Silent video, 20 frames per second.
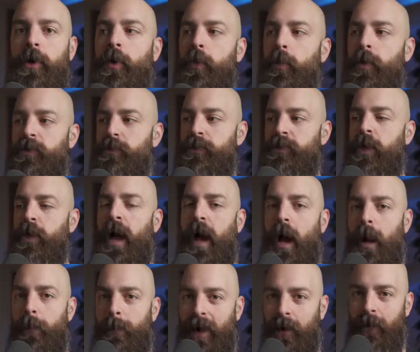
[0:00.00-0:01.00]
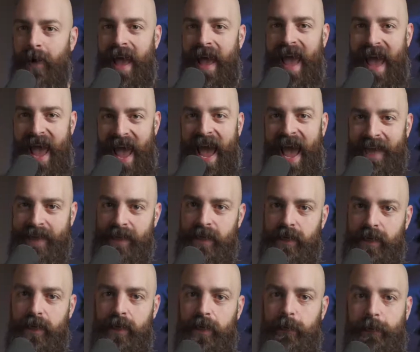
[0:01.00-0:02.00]
which was about
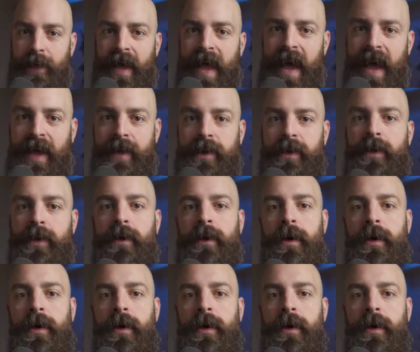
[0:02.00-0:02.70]
hacking back.